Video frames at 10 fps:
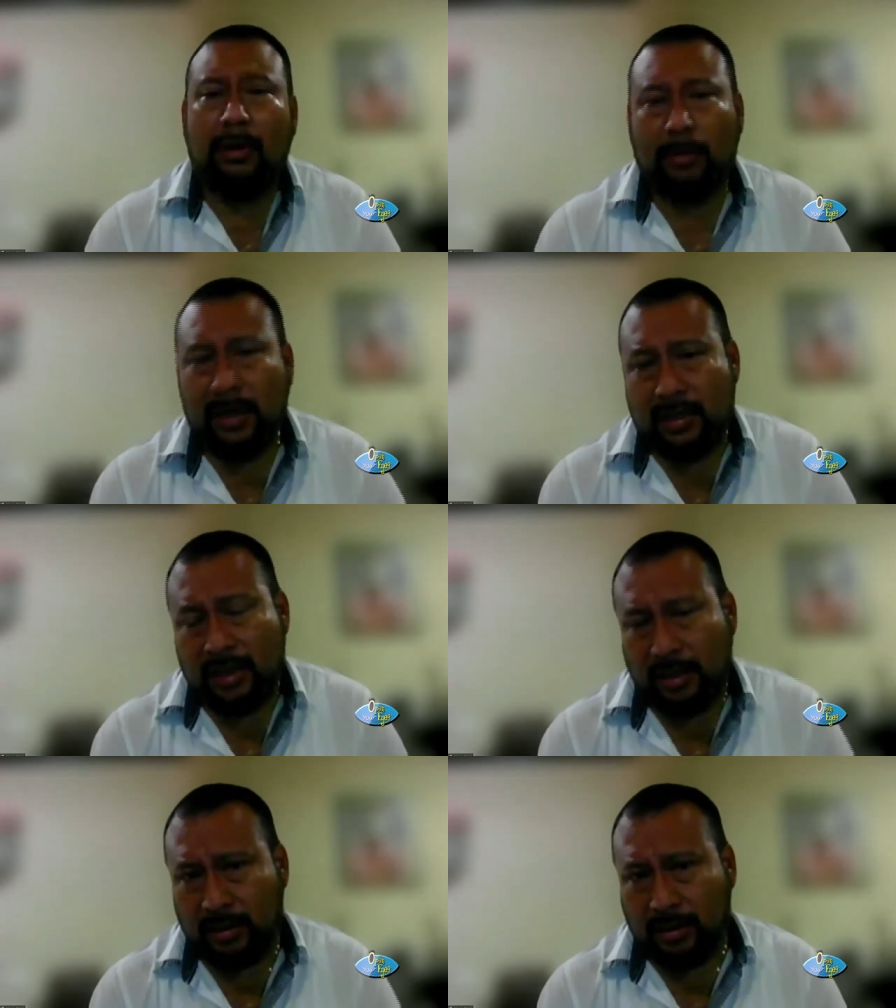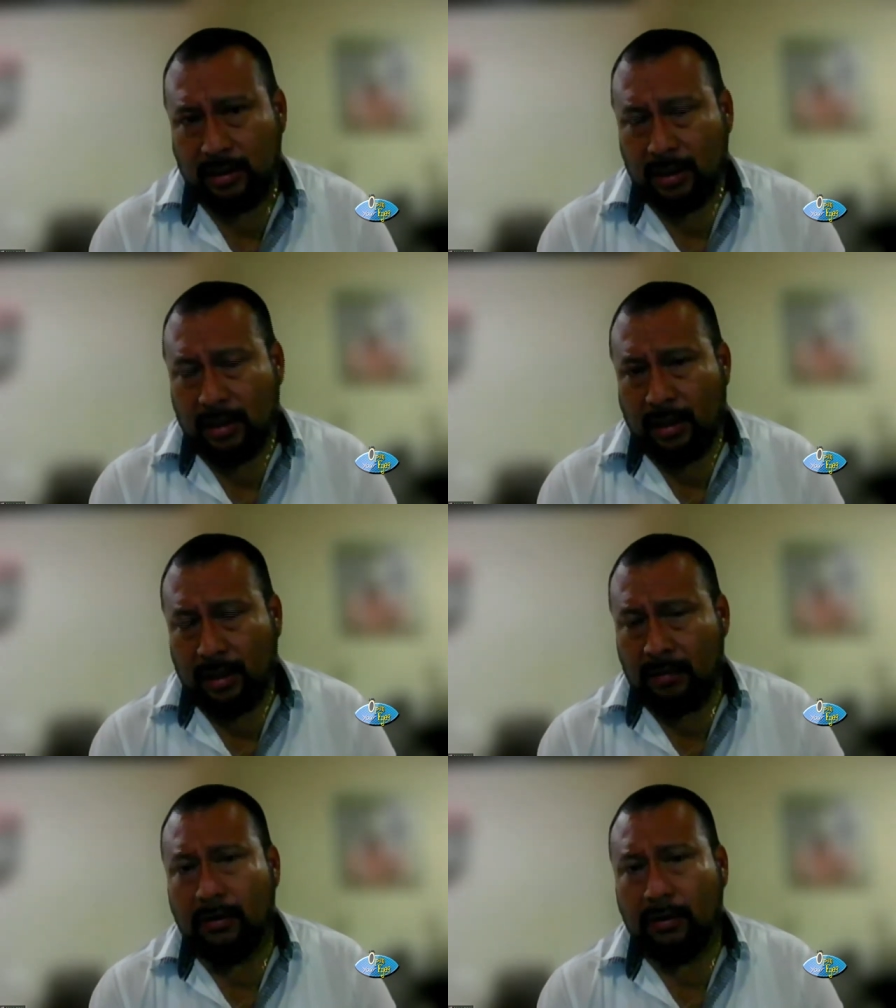I don't want to be legislated.
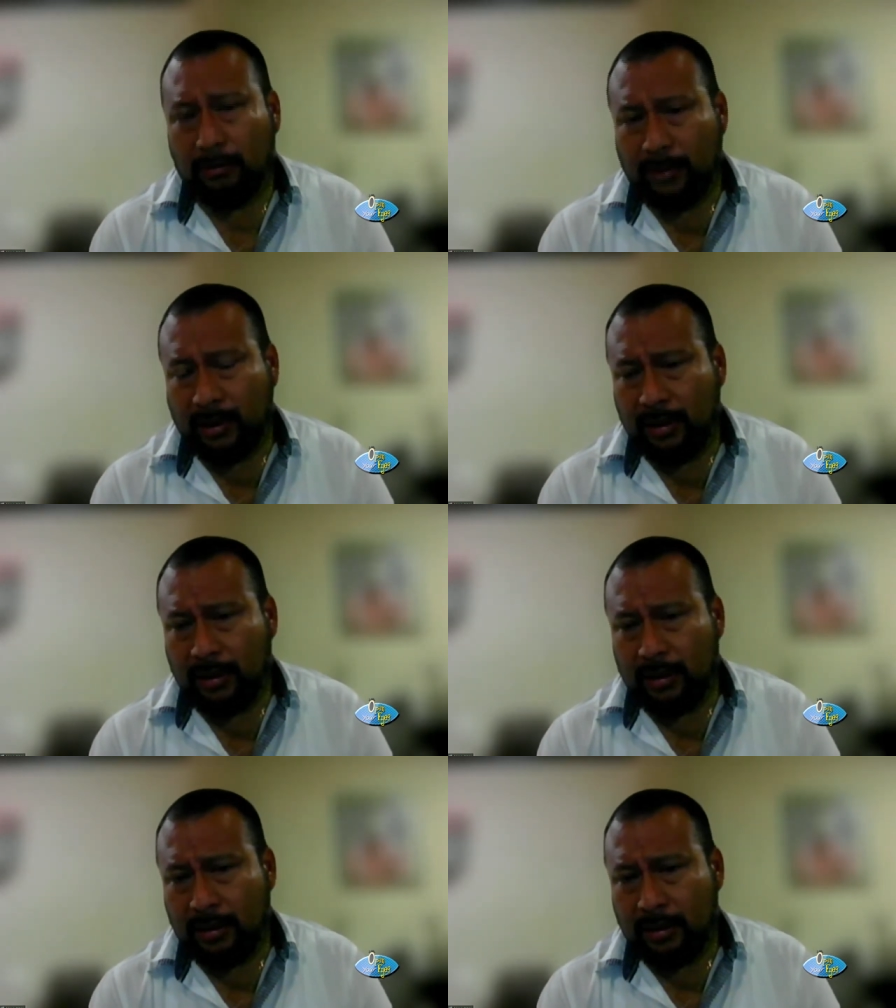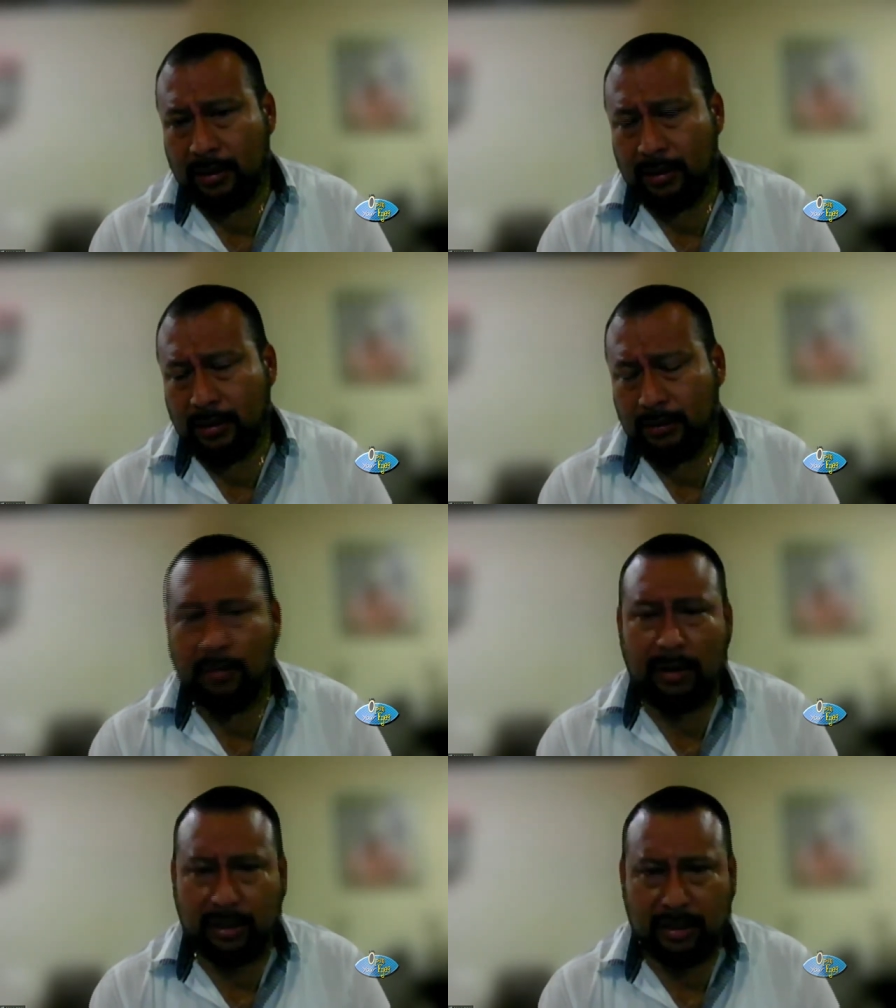I don't want to be uh, uh,
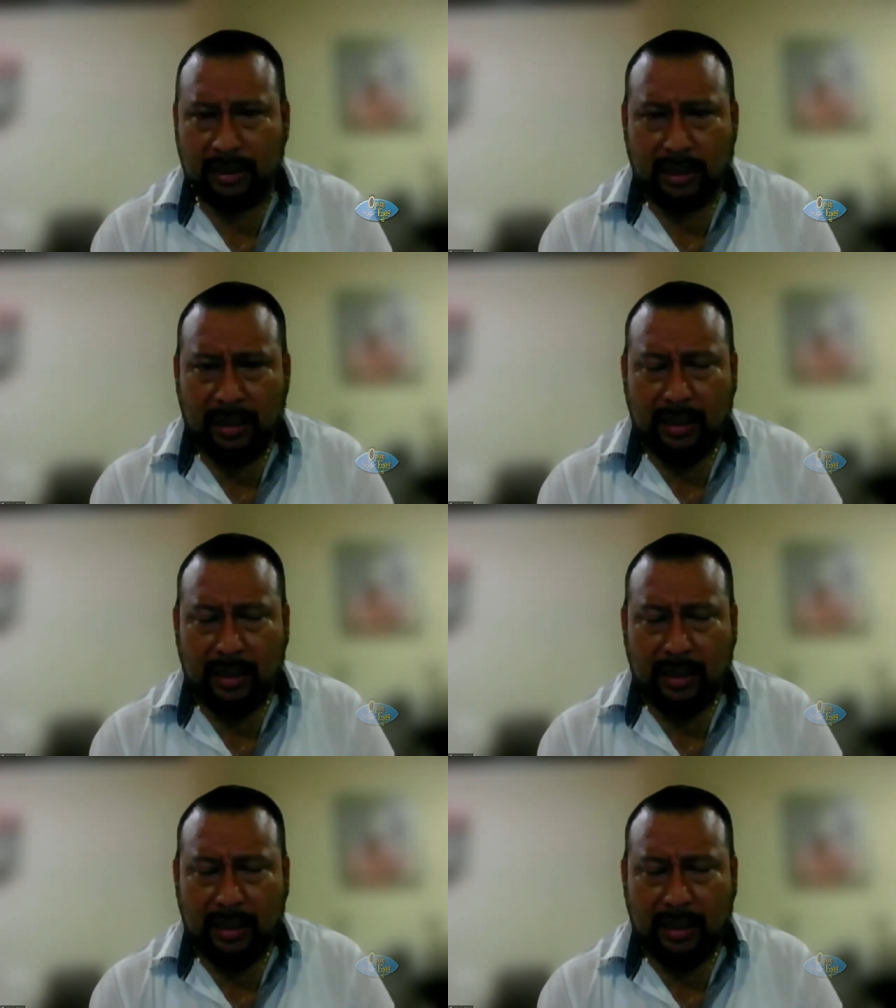regulated.